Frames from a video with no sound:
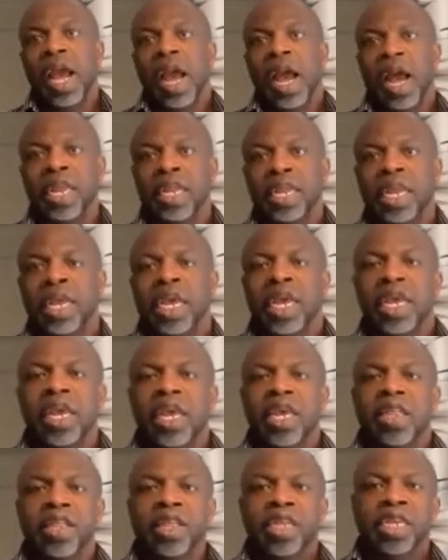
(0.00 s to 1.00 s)
And
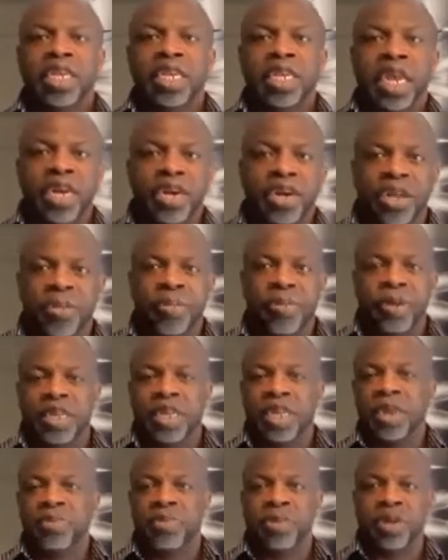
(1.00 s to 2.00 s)
in the general
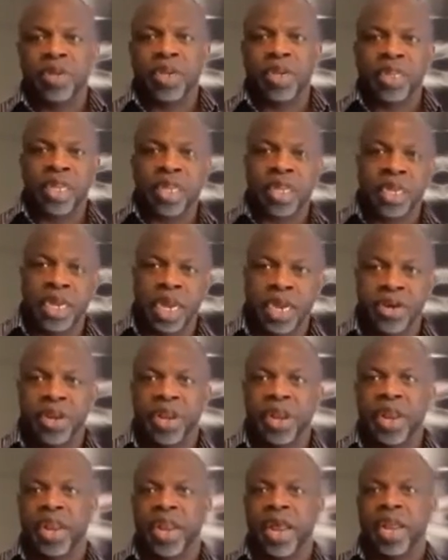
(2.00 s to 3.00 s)
perception, in the
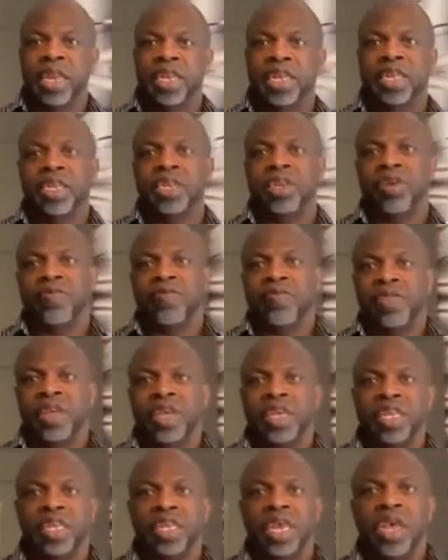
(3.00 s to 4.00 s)
general analysis of
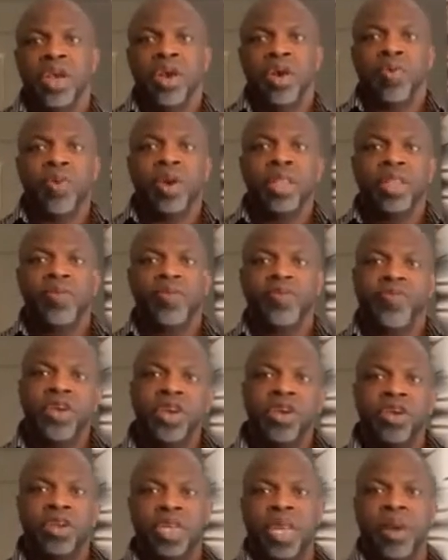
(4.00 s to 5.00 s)
things, when the
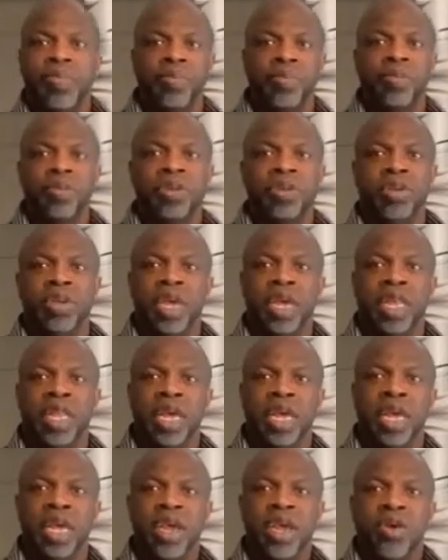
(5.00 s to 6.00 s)
figures are put
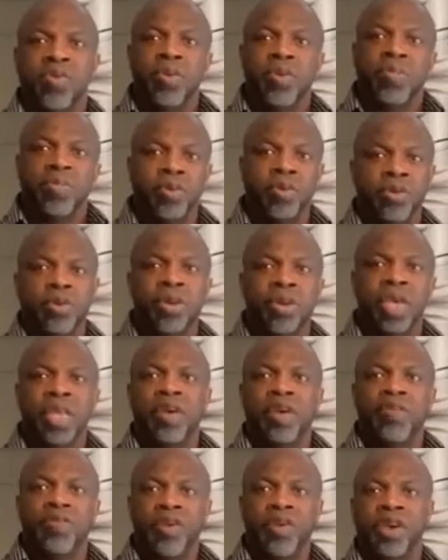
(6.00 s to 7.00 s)
together, we put
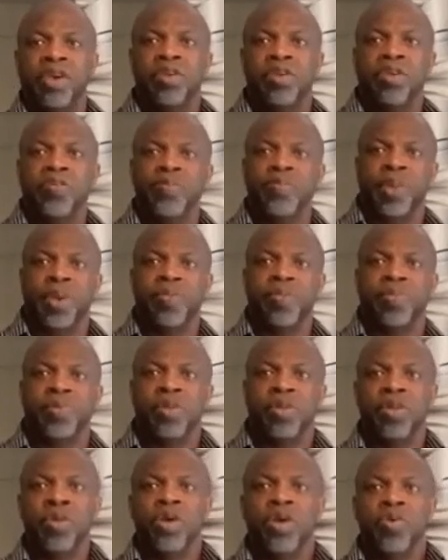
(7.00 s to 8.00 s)
together figures of
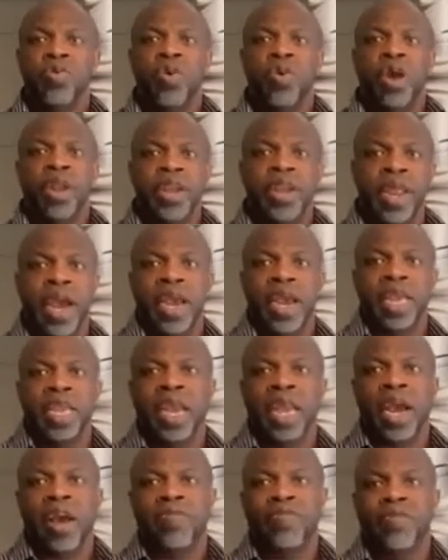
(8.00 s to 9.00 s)
people who are dying
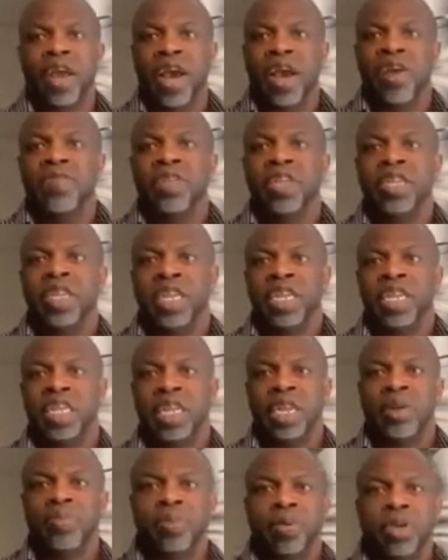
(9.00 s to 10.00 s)
after having
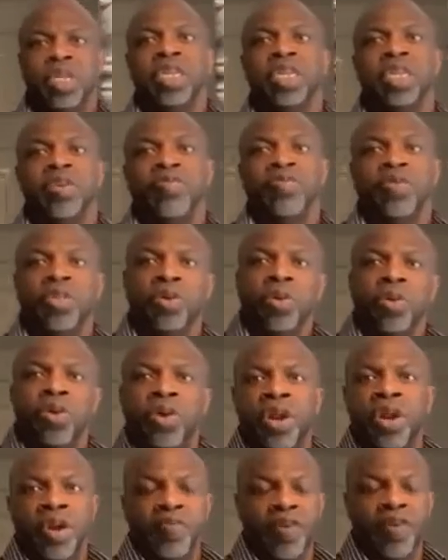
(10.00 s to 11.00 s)
tested positive with
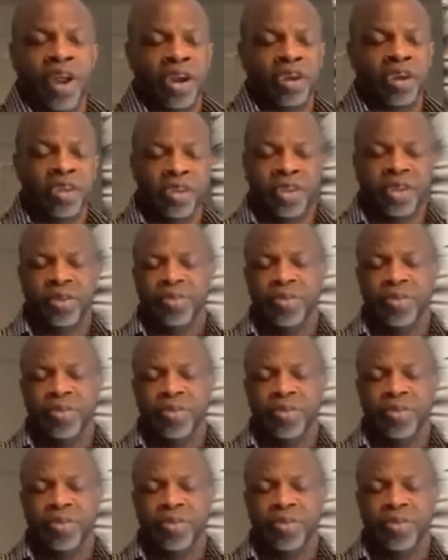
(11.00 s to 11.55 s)
coronavirus.